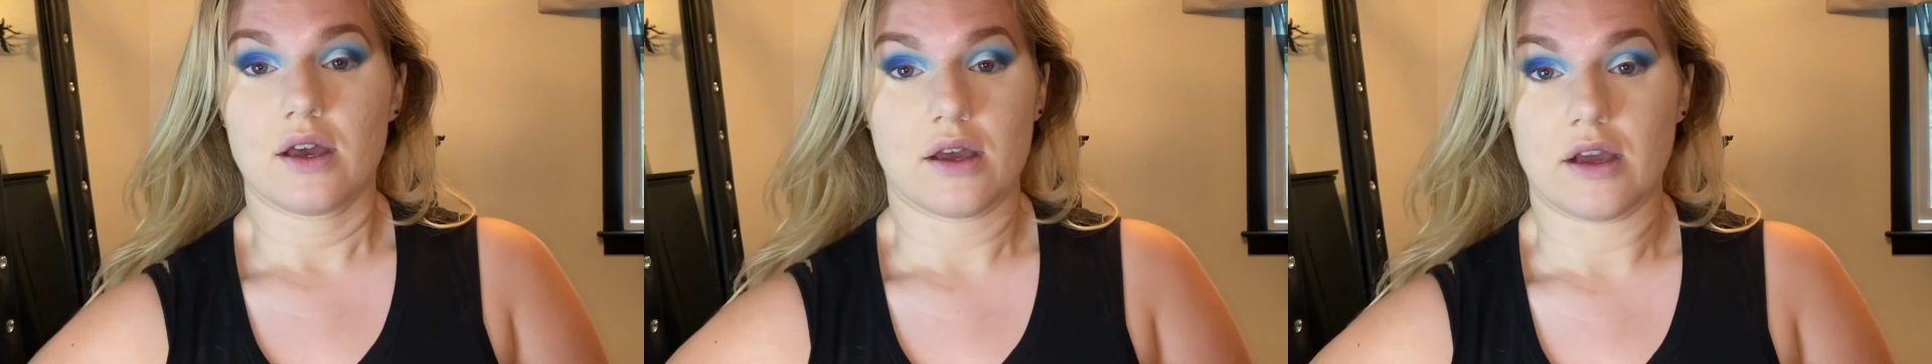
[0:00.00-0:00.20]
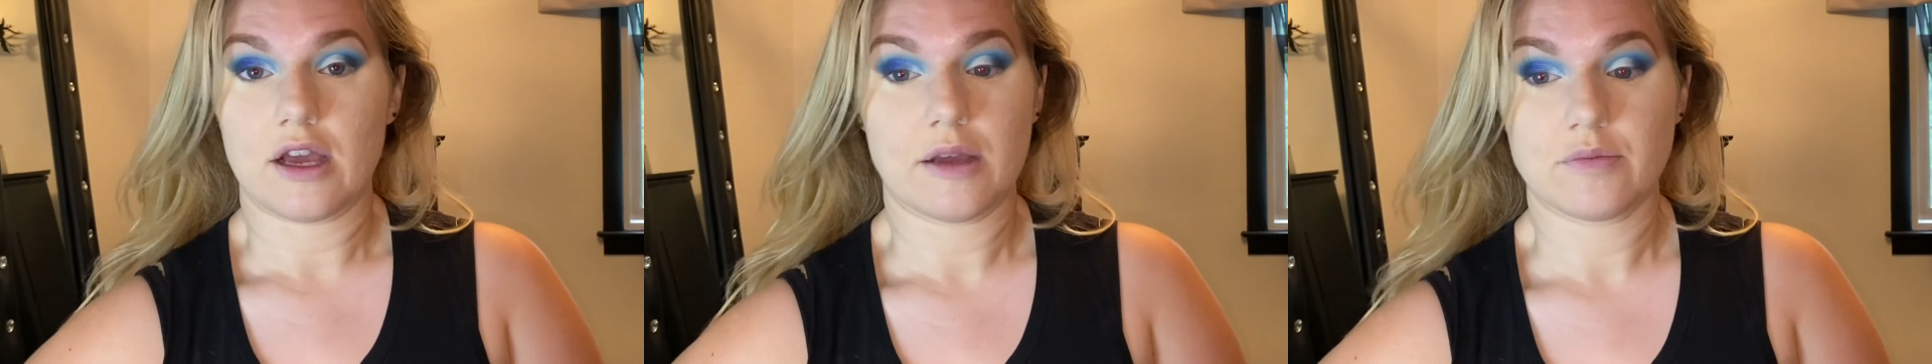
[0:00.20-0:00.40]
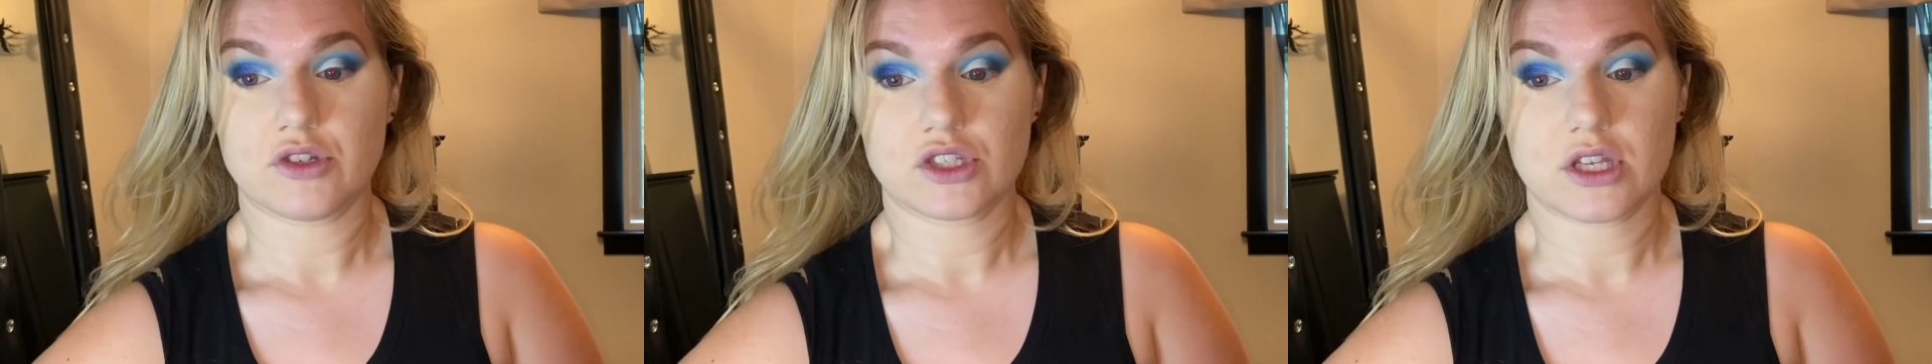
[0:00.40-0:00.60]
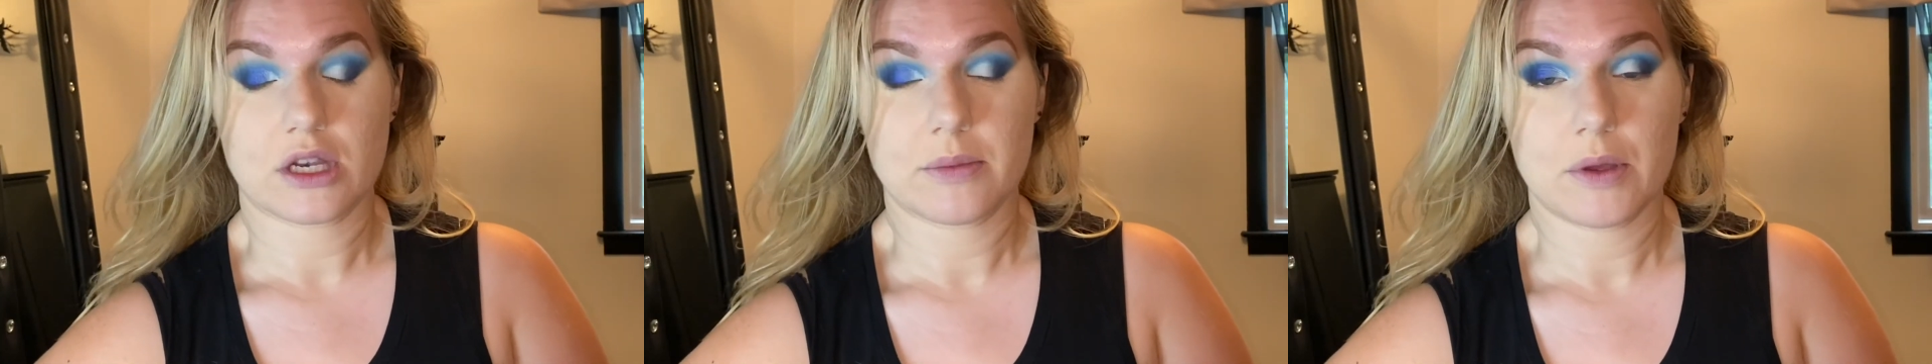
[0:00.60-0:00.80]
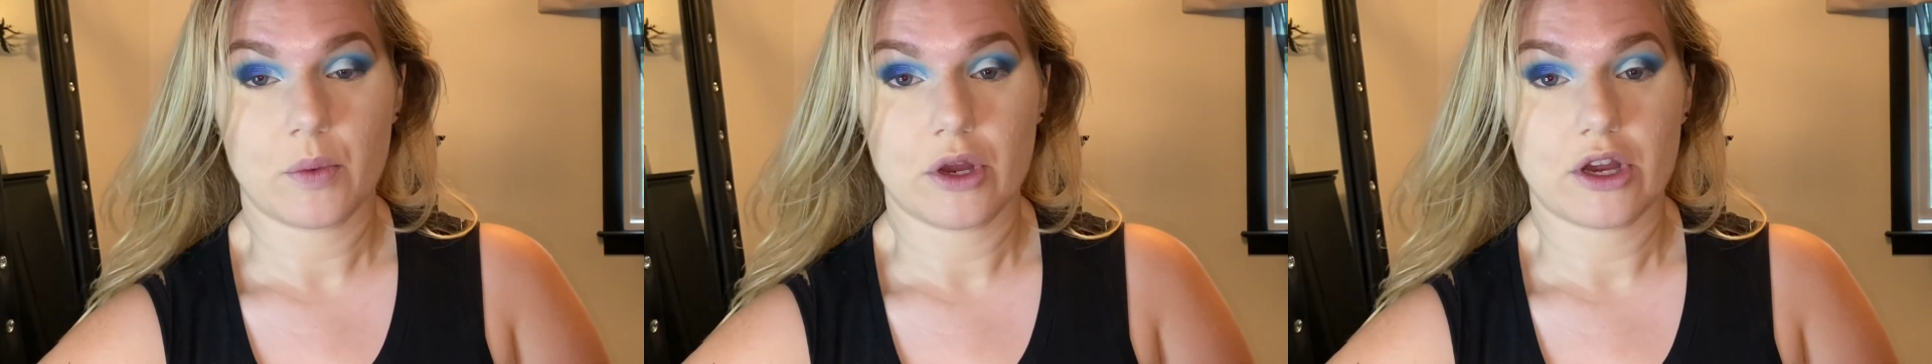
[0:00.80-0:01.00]
I'm just gonna
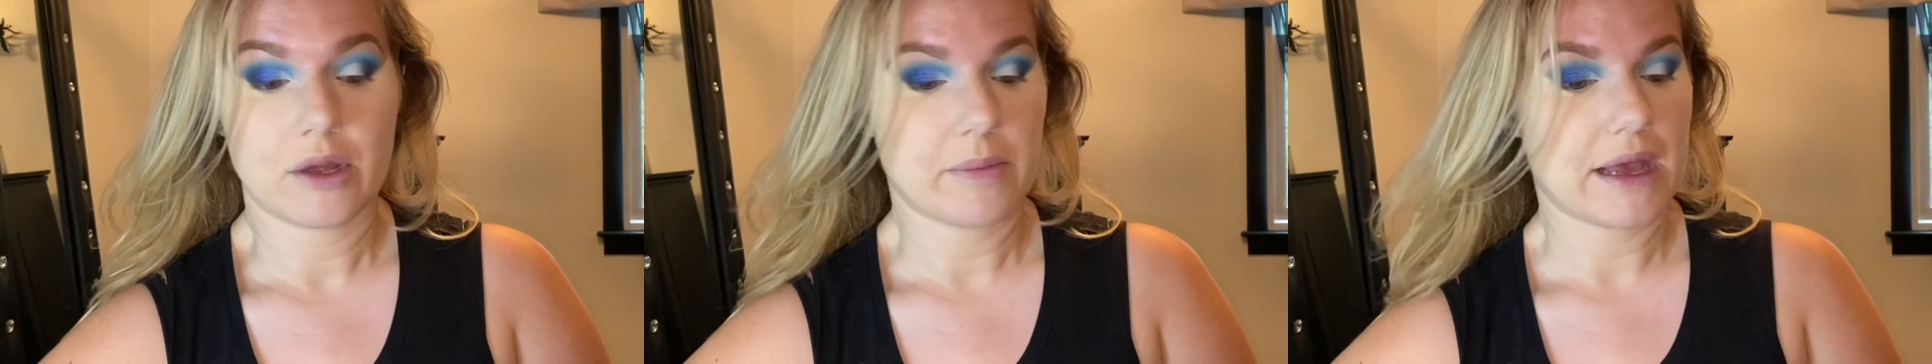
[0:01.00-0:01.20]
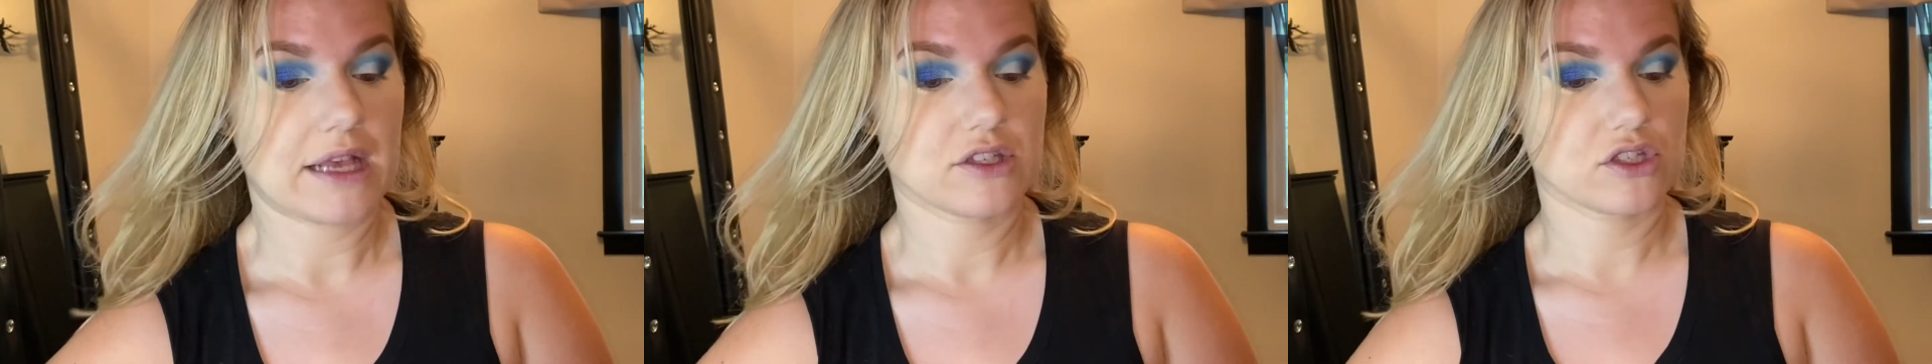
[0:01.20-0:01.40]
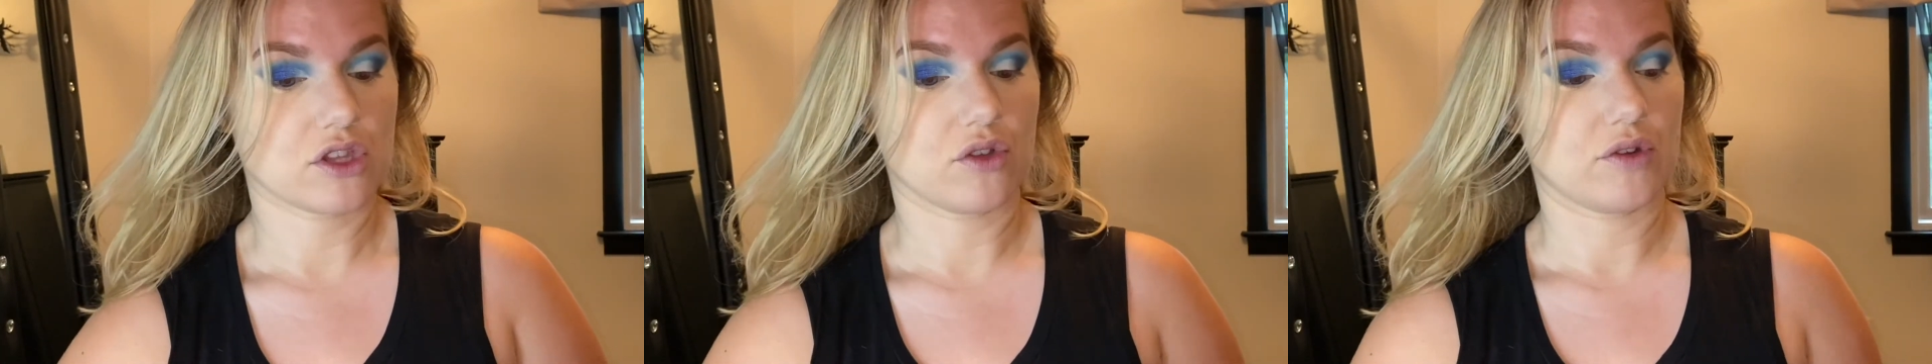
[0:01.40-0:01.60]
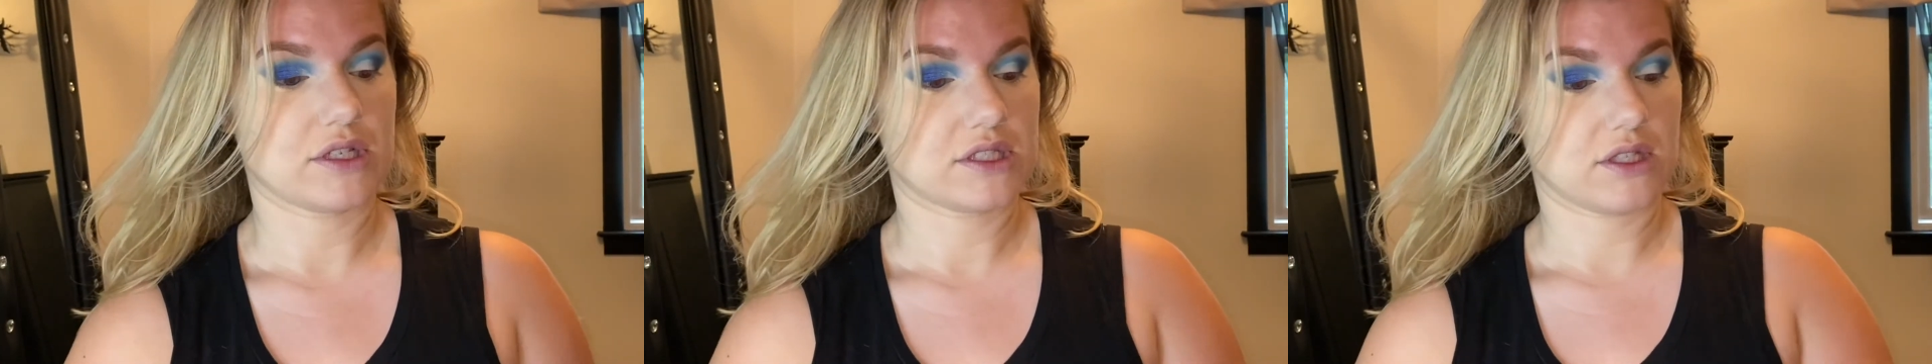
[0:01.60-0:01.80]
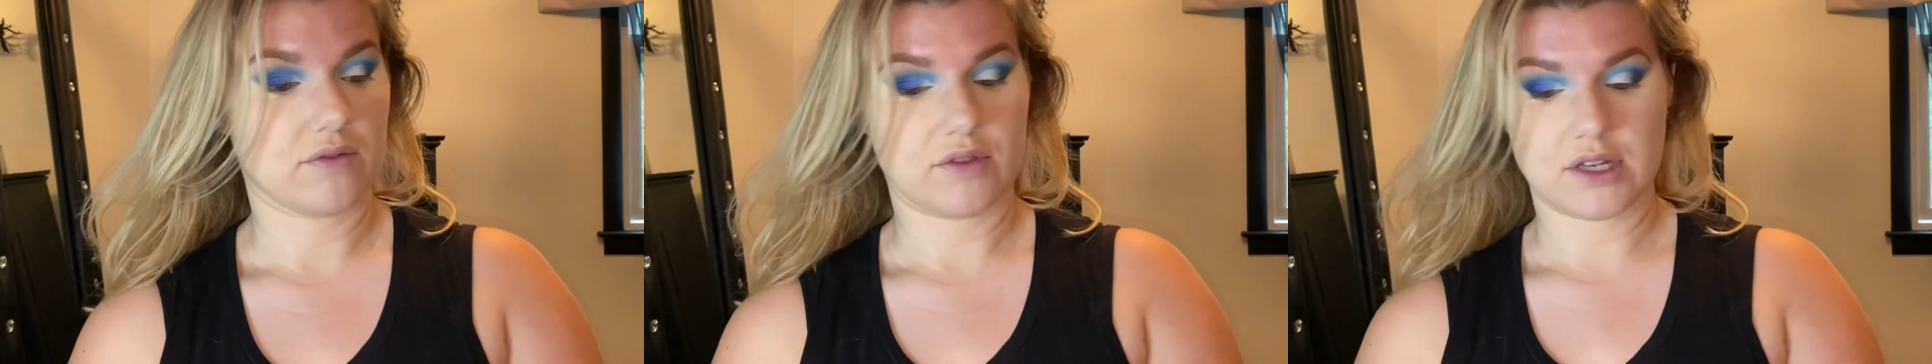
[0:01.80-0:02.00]
be wearing a mask the
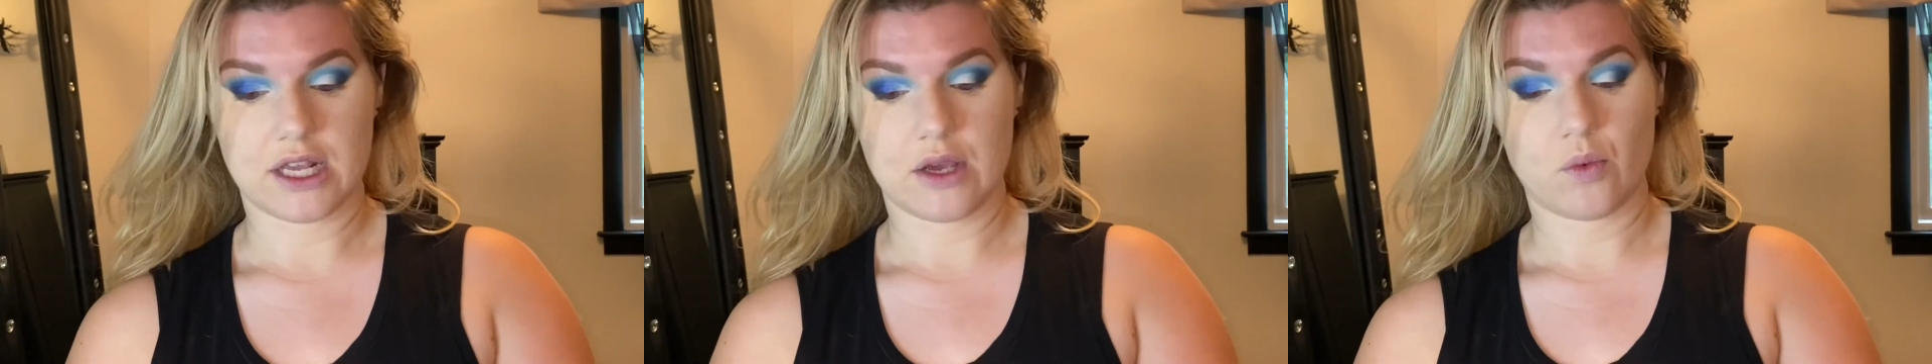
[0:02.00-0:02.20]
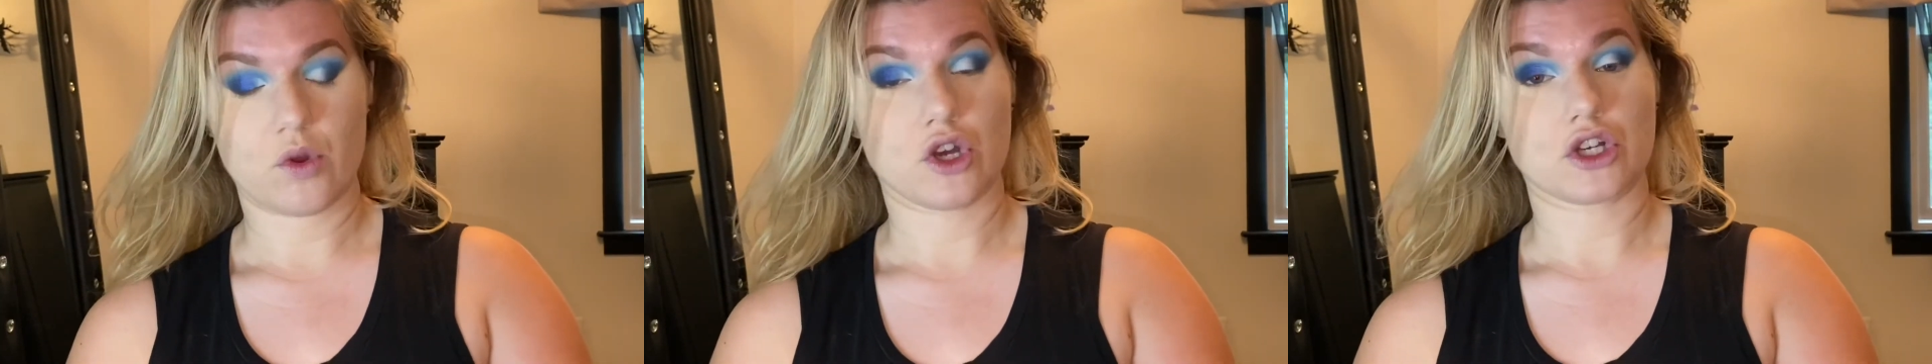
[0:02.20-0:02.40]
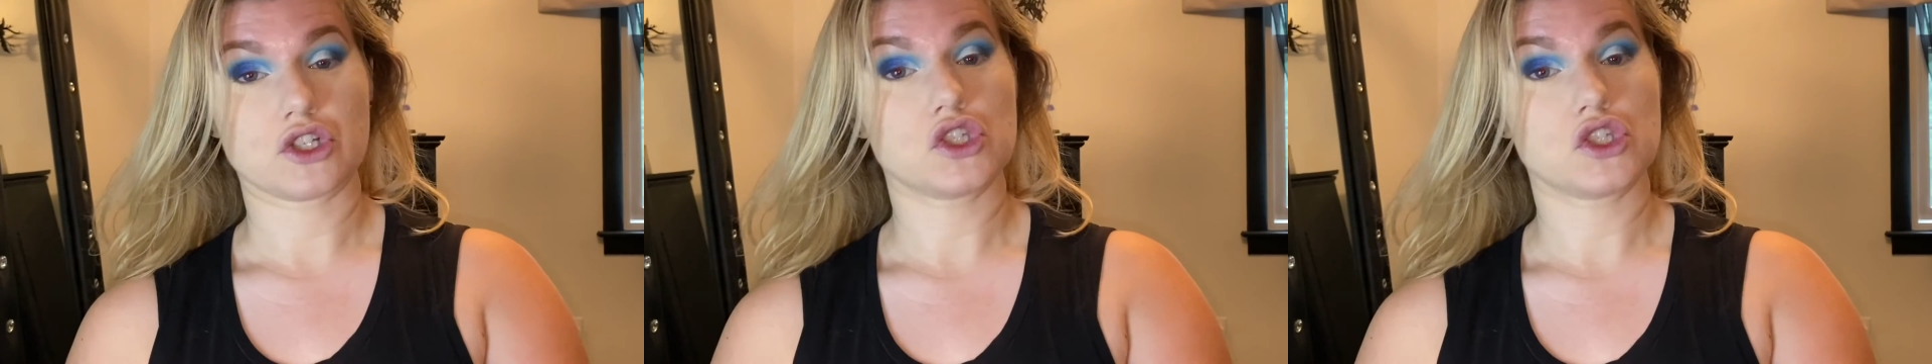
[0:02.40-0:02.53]
rest of the day at work,